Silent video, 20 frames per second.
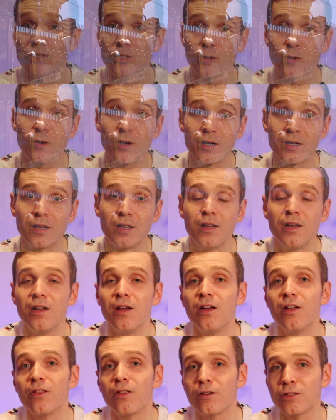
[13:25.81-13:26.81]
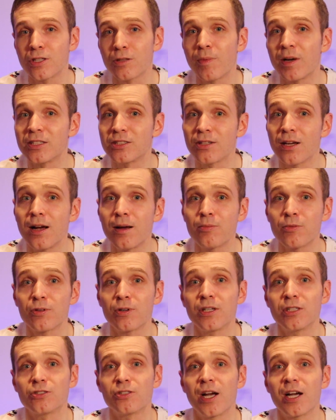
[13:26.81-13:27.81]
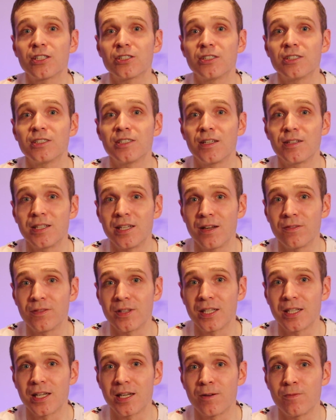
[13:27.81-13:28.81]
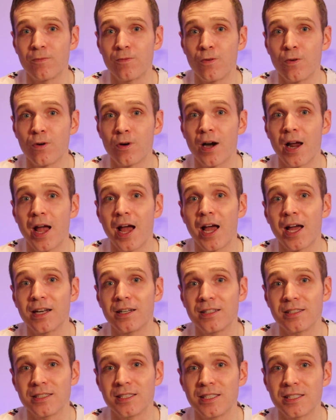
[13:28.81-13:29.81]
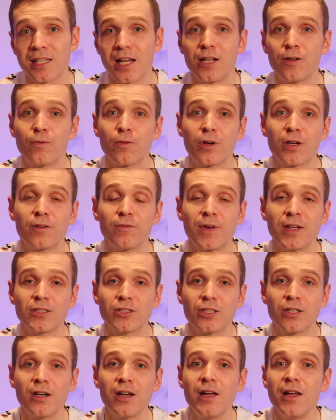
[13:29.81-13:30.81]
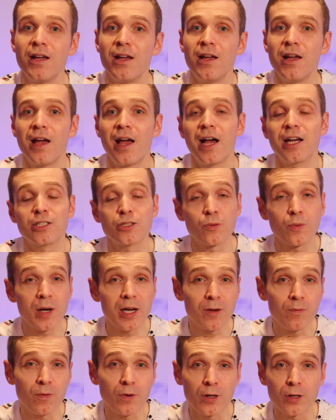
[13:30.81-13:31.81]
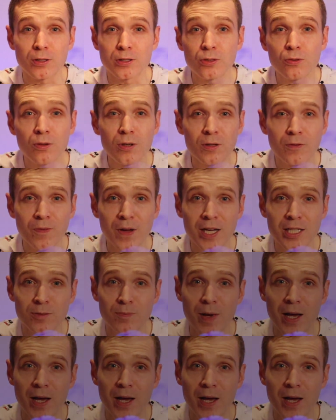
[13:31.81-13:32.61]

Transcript: Soarin'. Those are my top three attractions to definitely get them for at Disney's California Adventure. As you're waiting for your Soarin' Fast